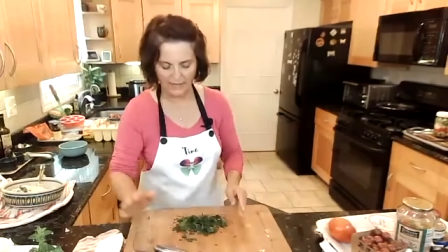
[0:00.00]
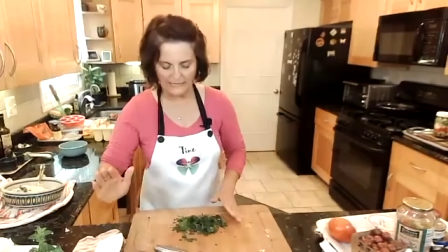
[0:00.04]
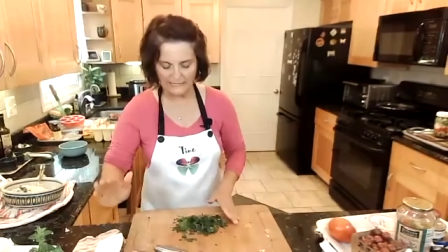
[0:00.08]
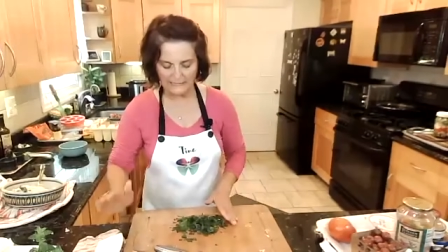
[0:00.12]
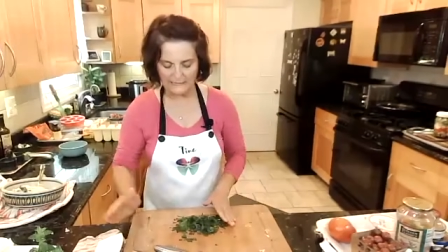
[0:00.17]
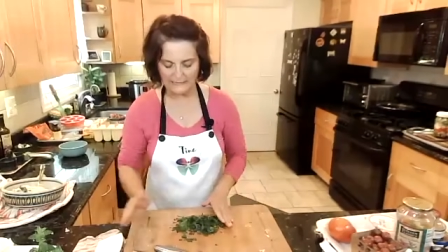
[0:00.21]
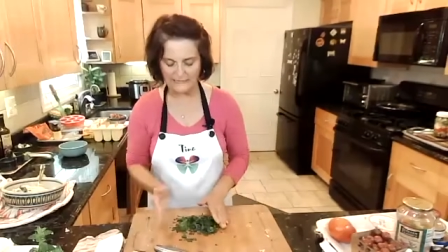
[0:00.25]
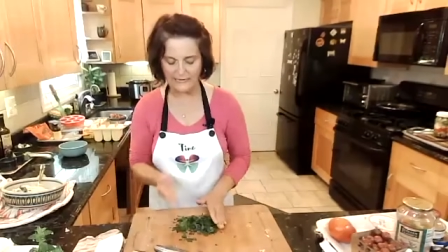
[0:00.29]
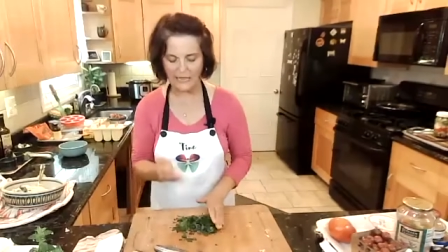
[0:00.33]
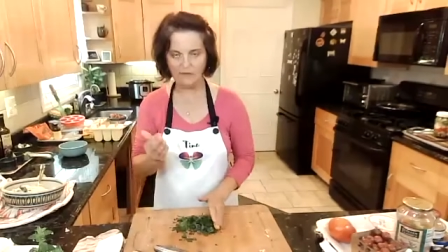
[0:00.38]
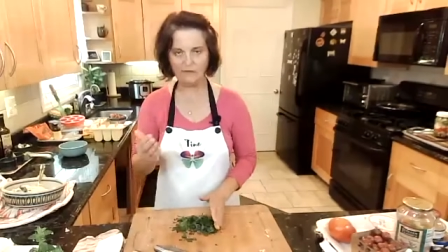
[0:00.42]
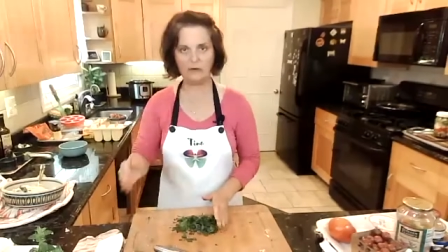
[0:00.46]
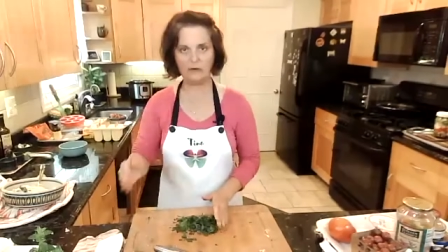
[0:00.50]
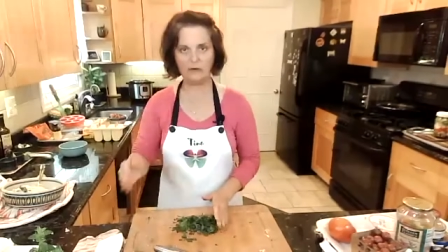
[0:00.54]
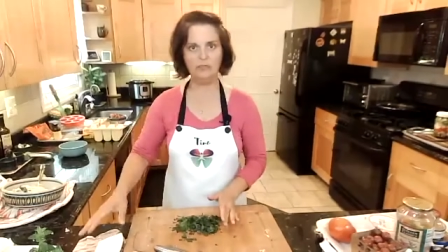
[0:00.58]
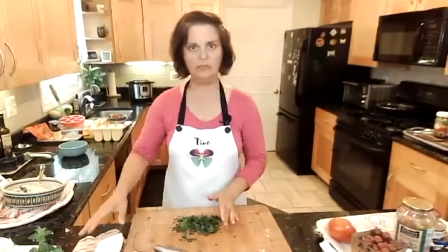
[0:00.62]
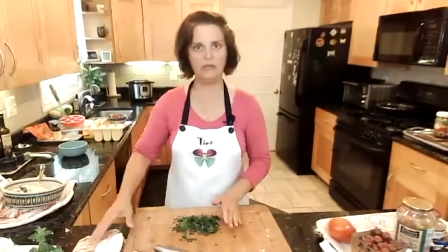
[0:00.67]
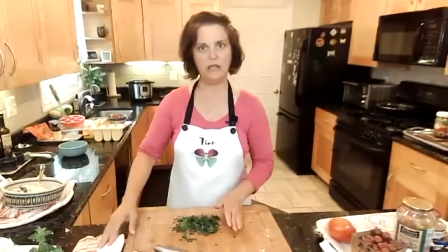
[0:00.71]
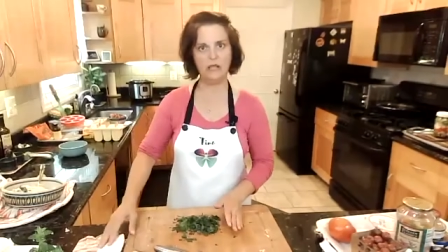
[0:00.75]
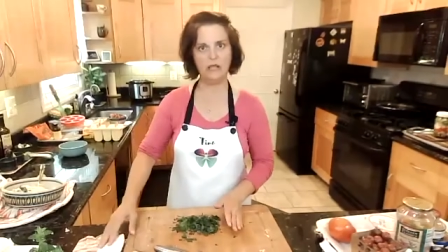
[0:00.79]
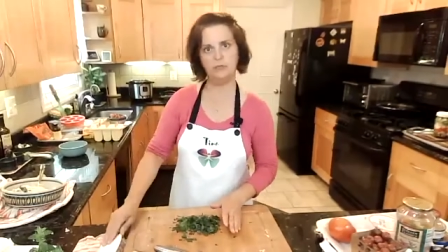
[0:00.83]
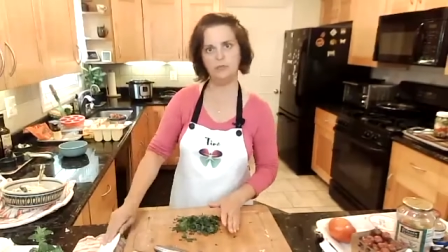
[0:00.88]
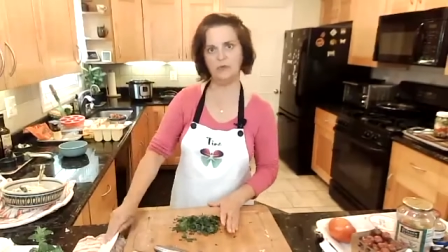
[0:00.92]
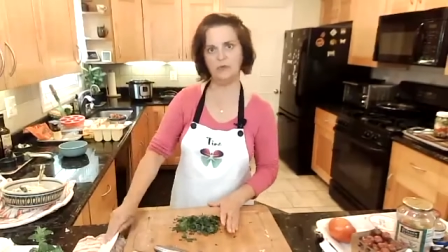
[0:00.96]
Never
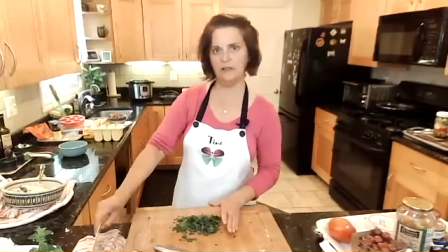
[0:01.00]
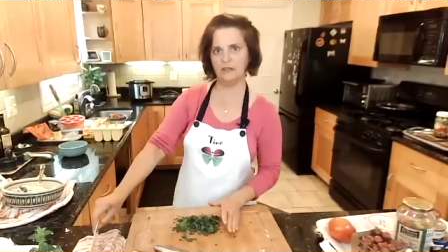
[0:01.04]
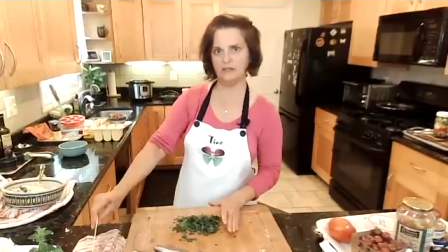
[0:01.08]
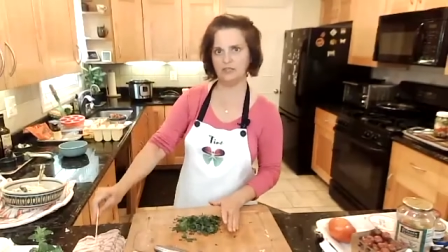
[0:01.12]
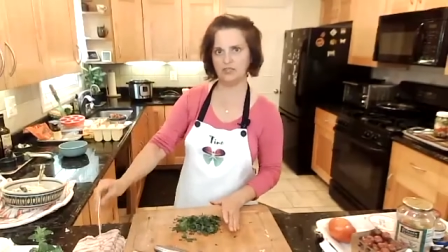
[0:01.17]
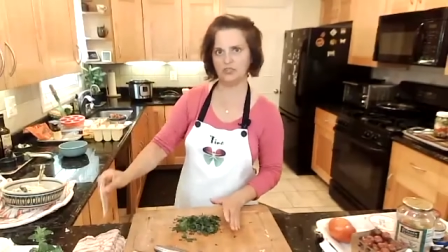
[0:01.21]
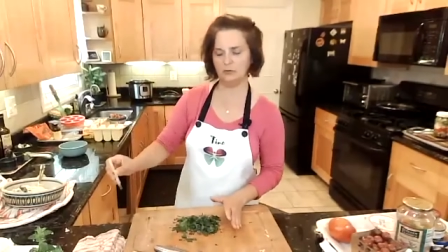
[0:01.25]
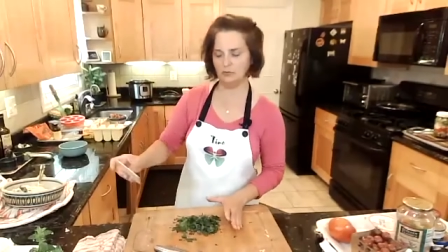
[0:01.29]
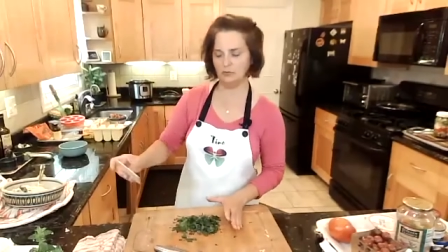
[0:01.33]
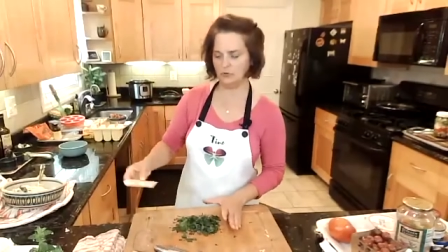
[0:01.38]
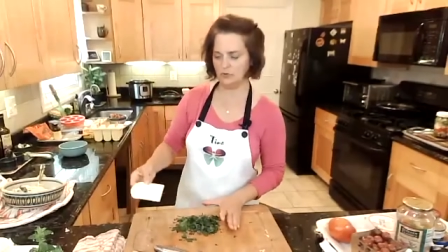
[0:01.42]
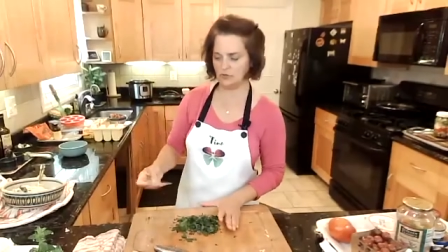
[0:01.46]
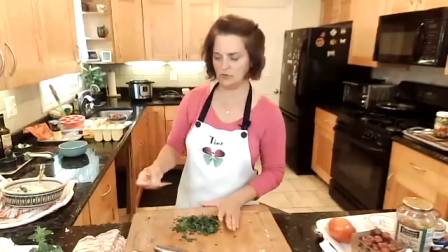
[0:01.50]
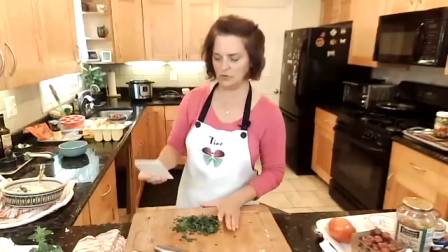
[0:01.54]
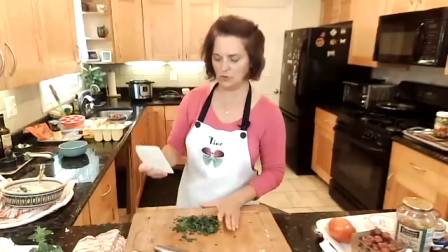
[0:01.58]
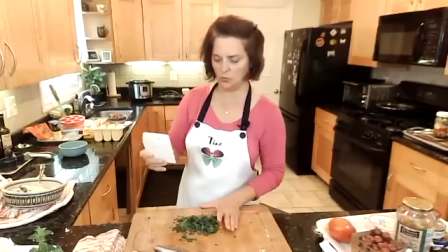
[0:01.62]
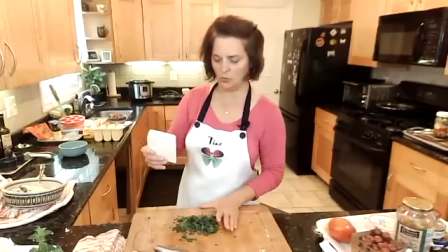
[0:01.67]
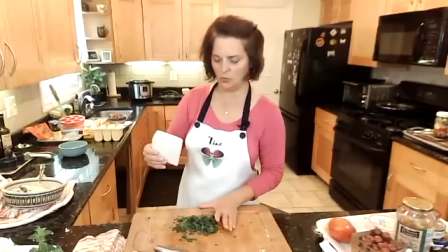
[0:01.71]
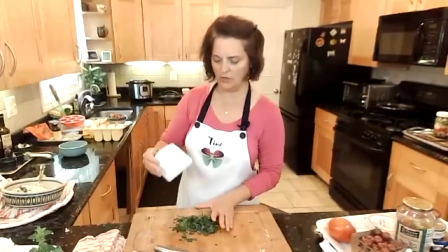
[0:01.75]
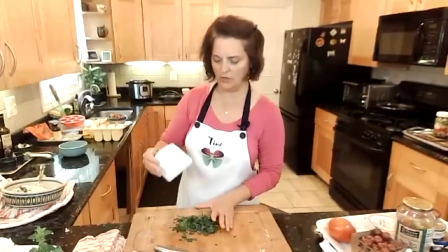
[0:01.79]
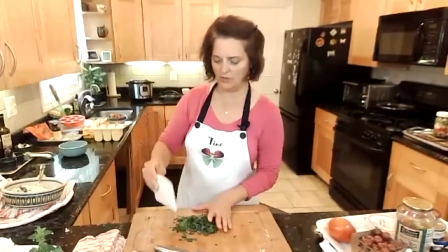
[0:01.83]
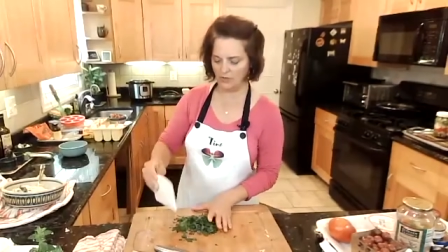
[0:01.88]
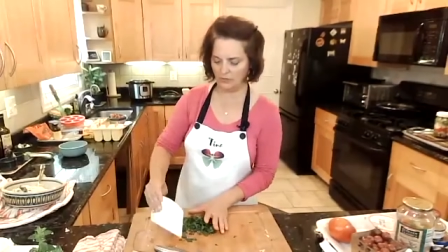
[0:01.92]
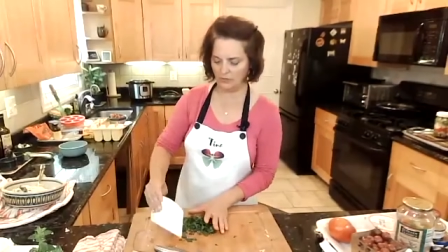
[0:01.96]
pick up your vegetables
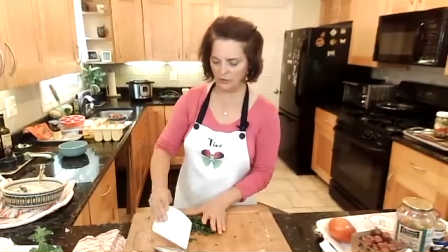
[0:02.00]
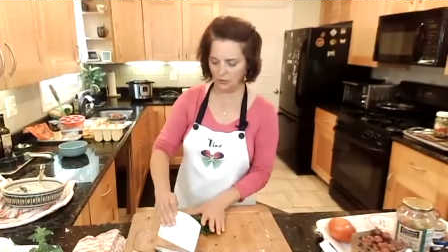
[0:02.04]
with